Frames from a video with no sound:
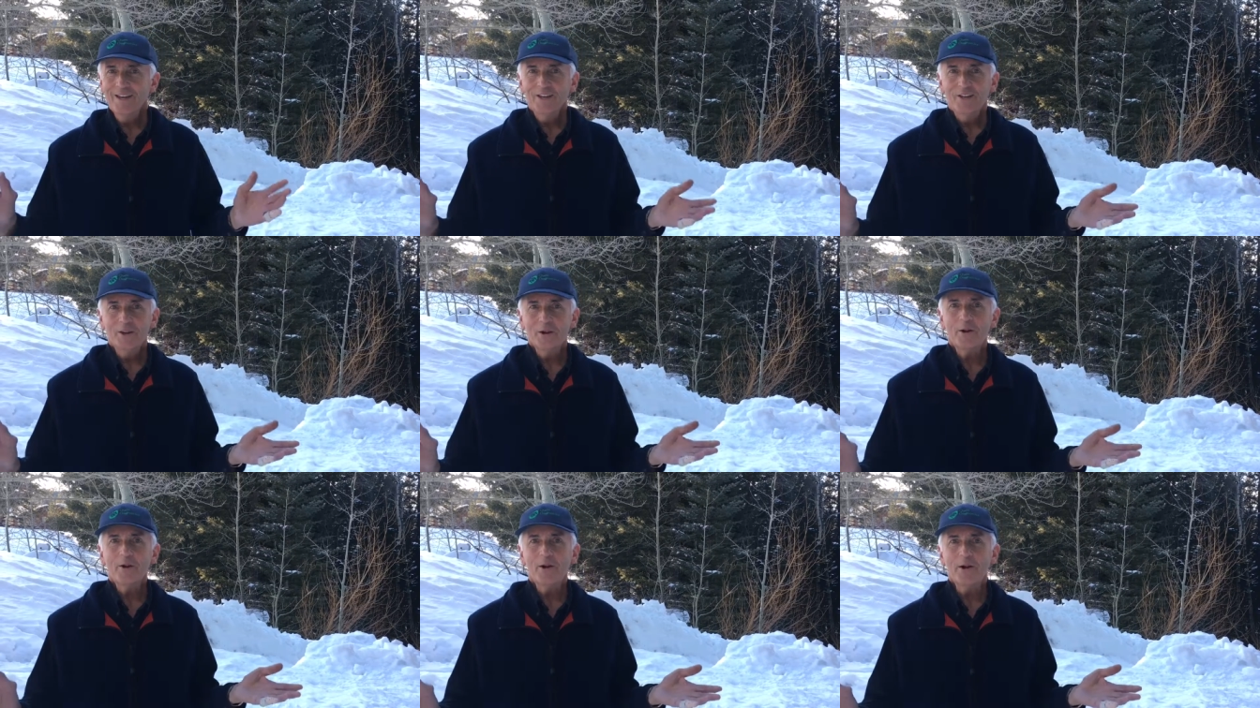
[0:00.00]

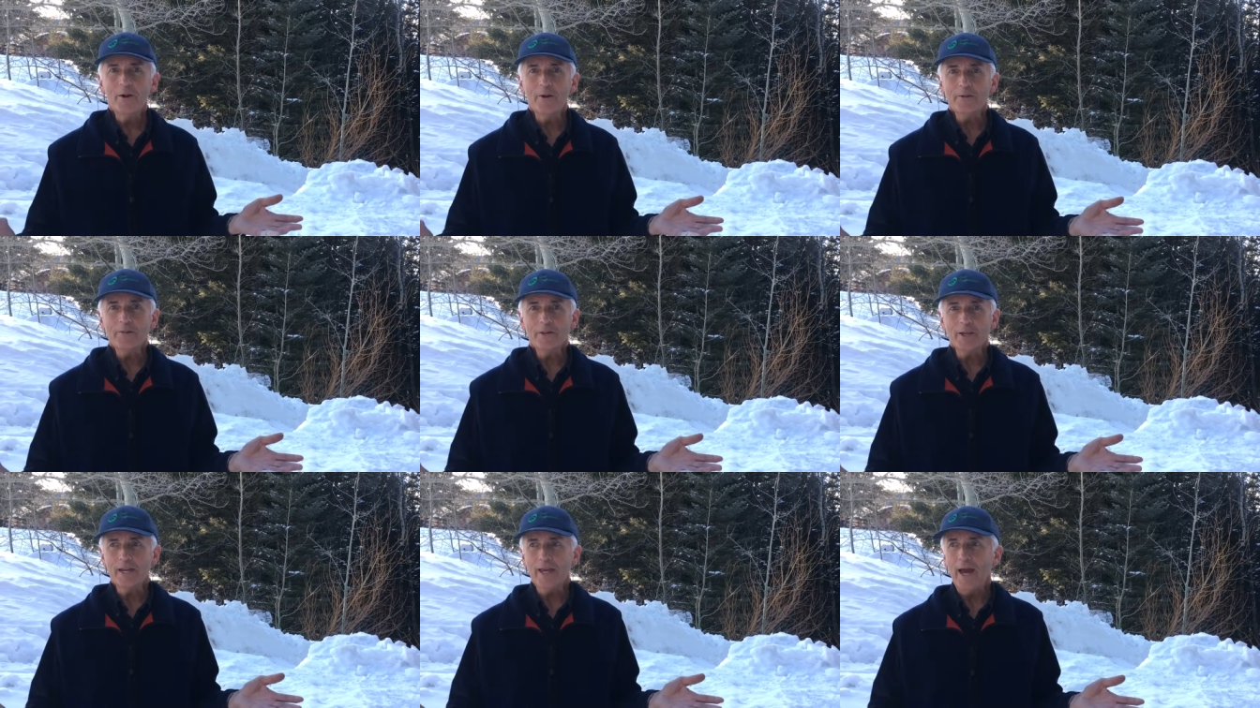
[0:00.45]
you're here
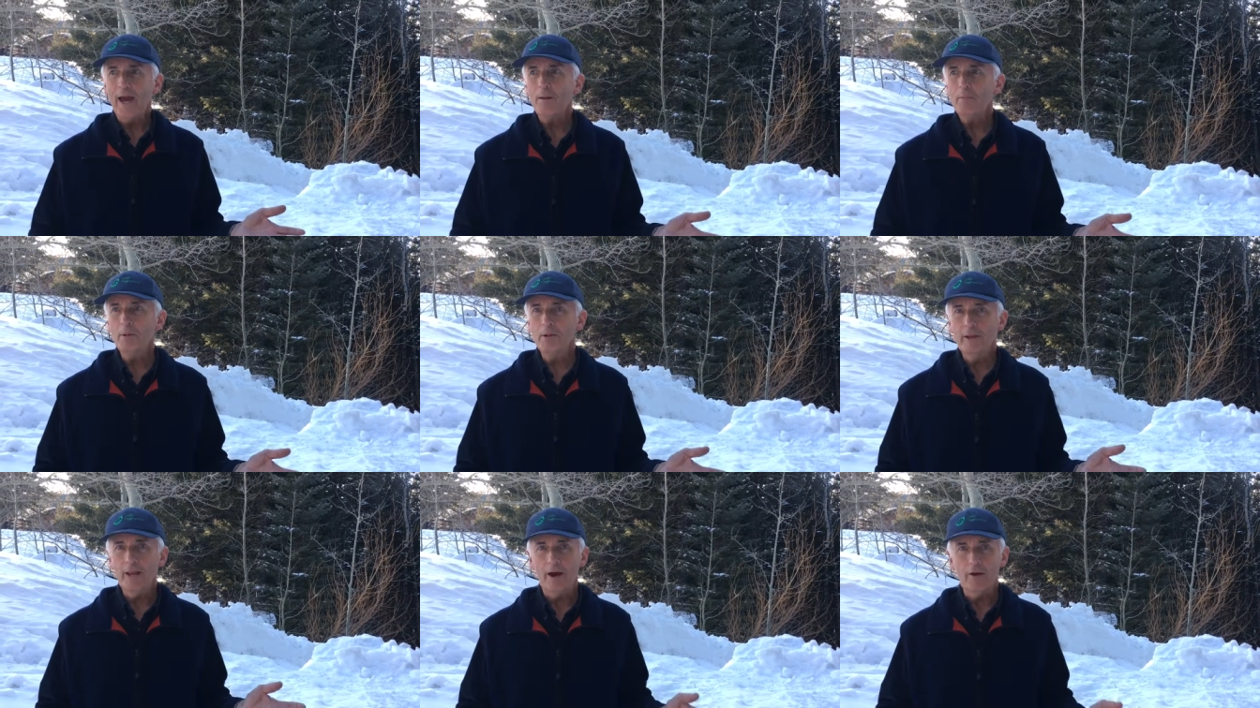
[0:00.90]
at the
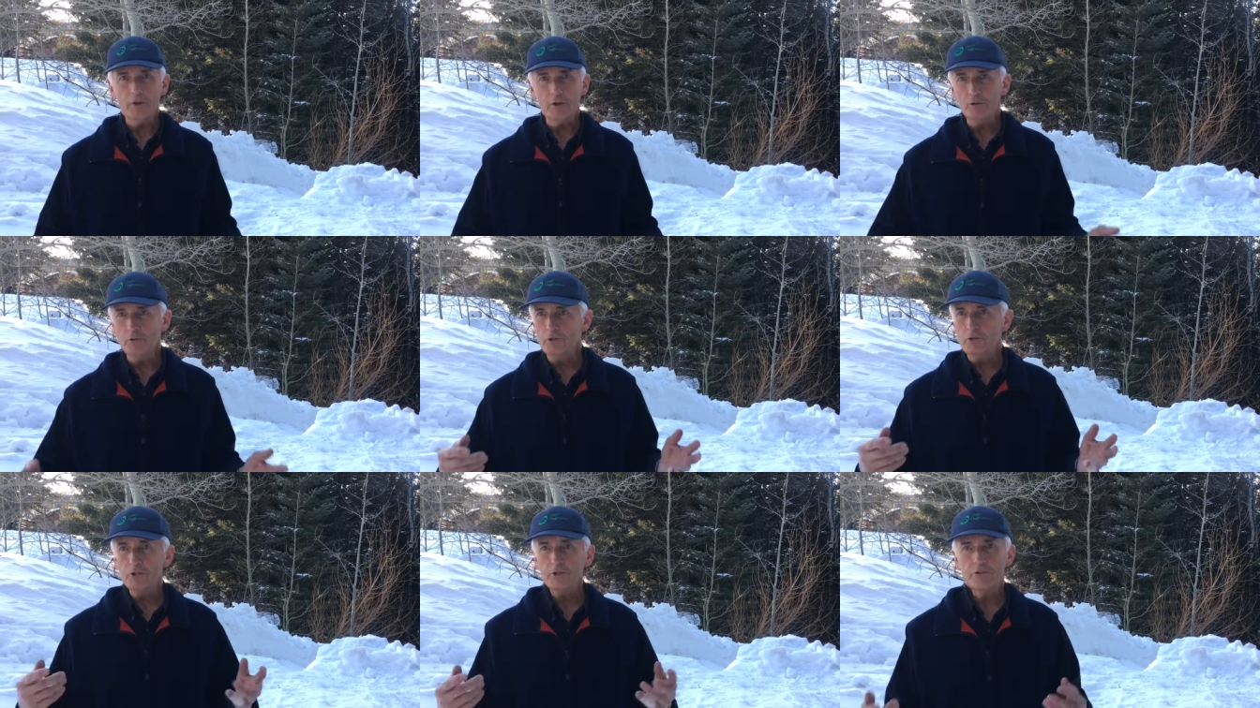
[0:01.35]
cabin now.
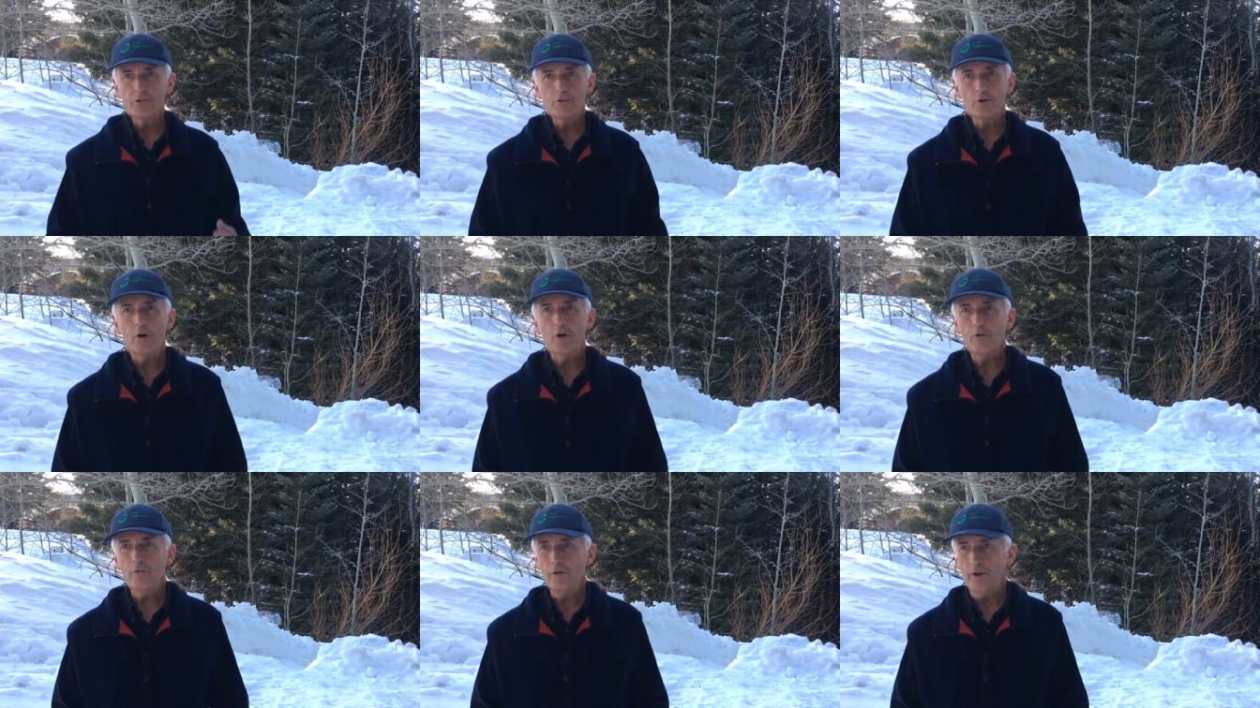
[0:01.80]
You just
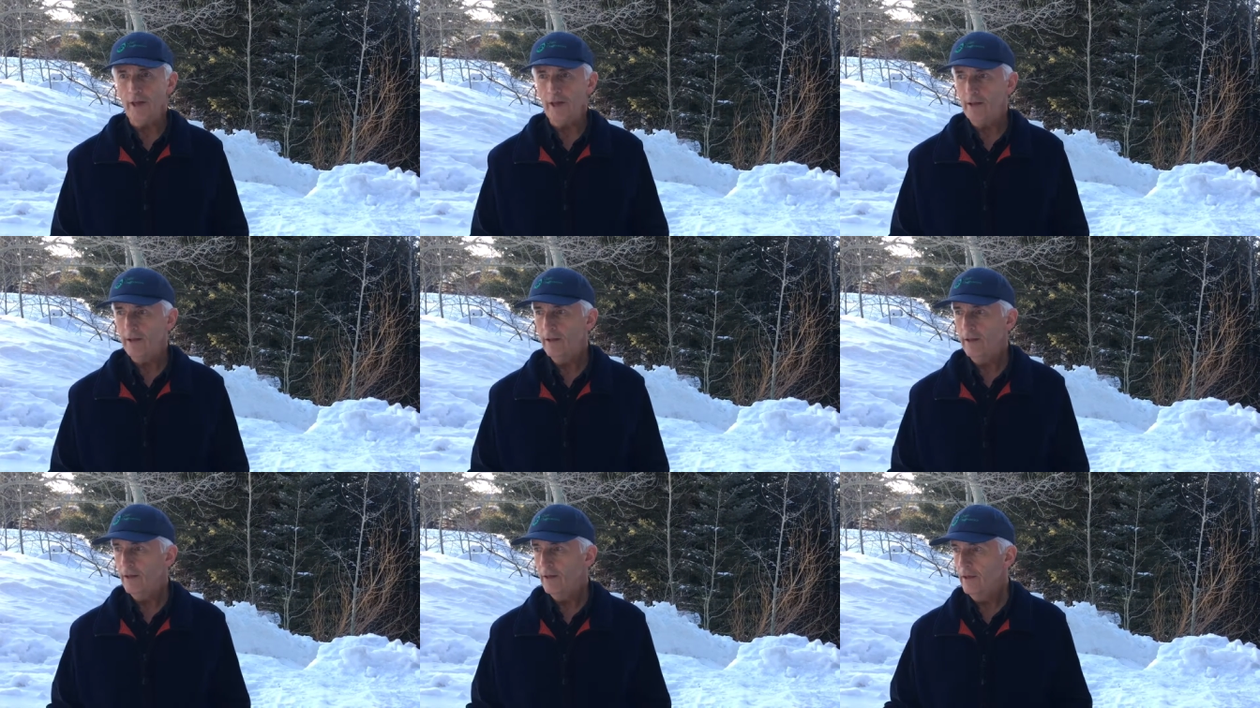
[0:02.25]
drove
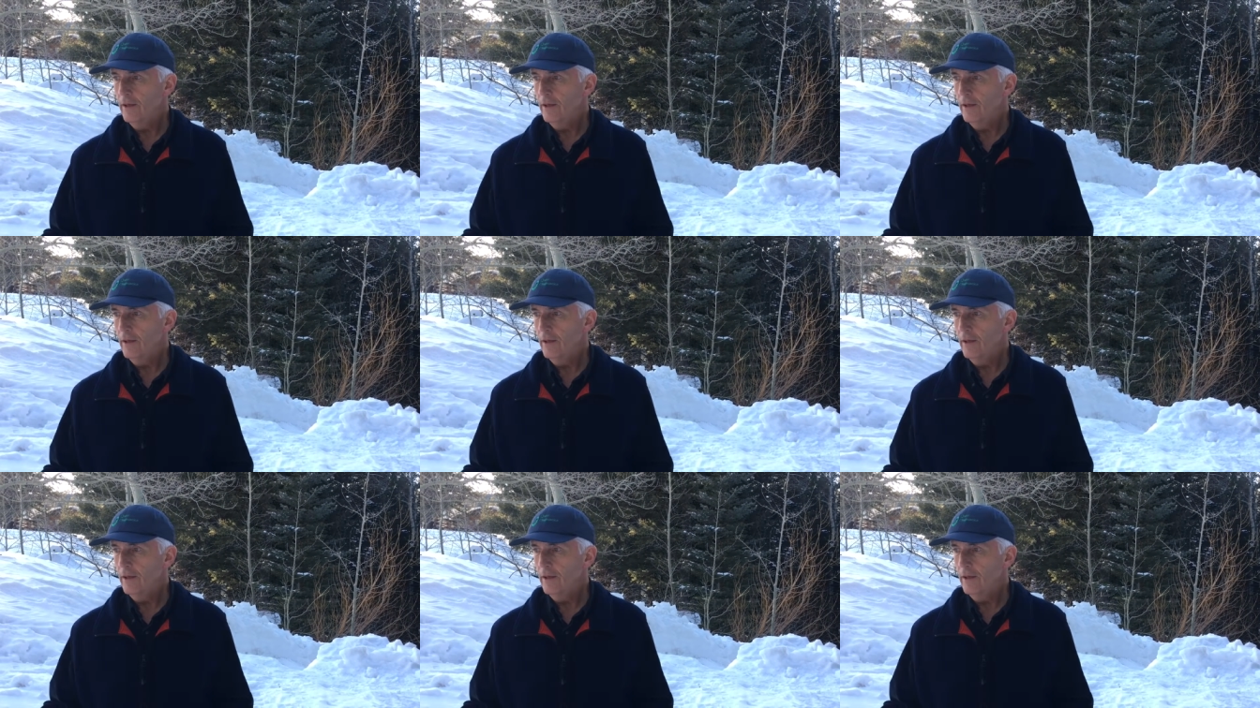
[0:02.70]
in